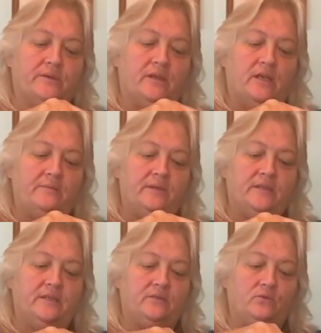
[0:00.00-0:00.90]
Spent a lot of
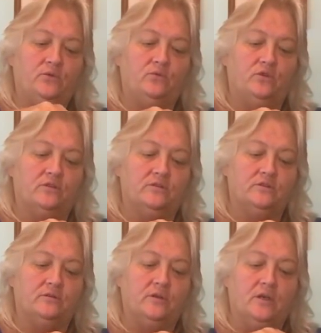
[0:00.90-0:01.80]
money on it, wouldn't work.
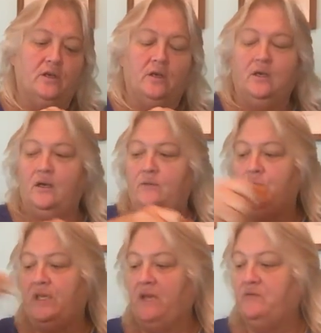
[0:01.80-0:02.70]
So
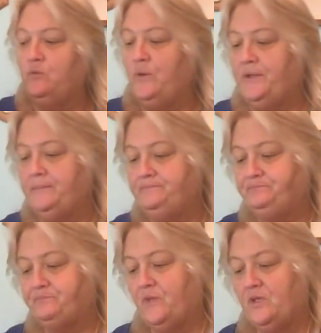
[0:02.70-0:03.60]
we gave it away
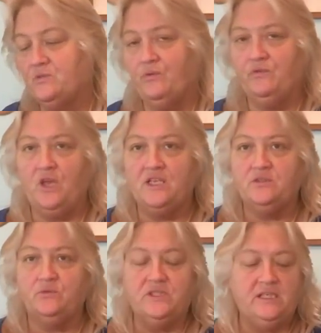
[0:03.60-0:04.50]
because we've
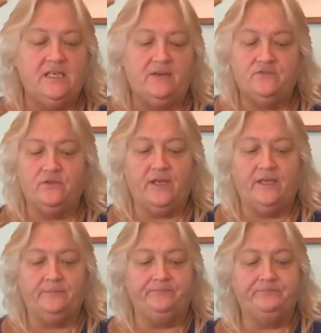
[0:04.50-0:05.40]
lost a receipt after
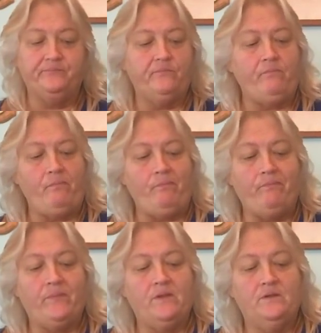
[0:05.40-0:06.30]
that and
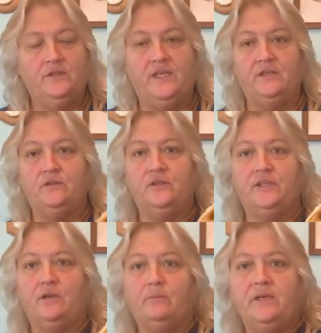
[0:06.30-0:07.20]

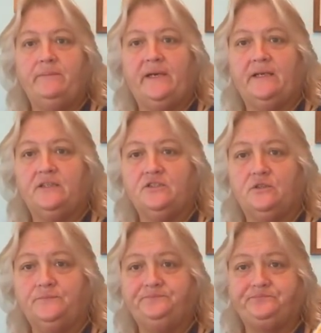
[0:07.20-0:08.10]
couldn't get our money back.
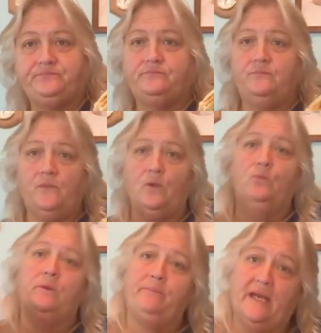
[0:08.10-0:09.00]
So
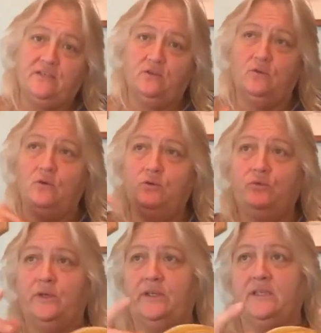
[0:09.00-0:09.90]
went back to our
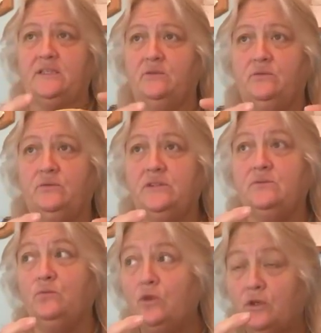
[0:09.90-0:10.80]
old one because it
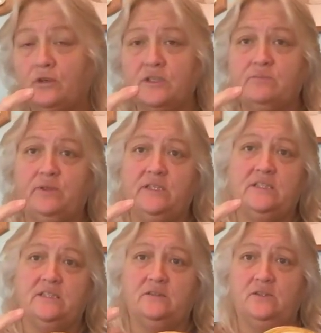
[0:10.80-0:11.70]
works, but
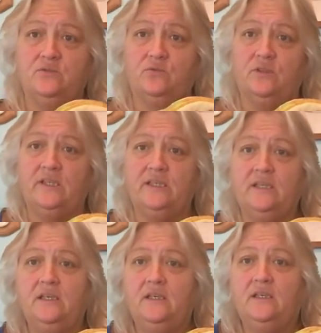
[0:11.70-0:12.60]
it's it's really,
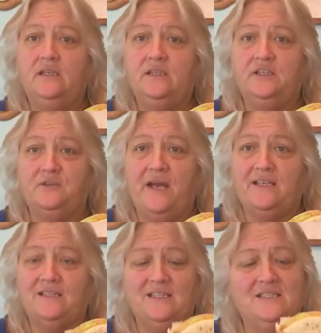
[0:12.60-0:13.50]
you know, acting.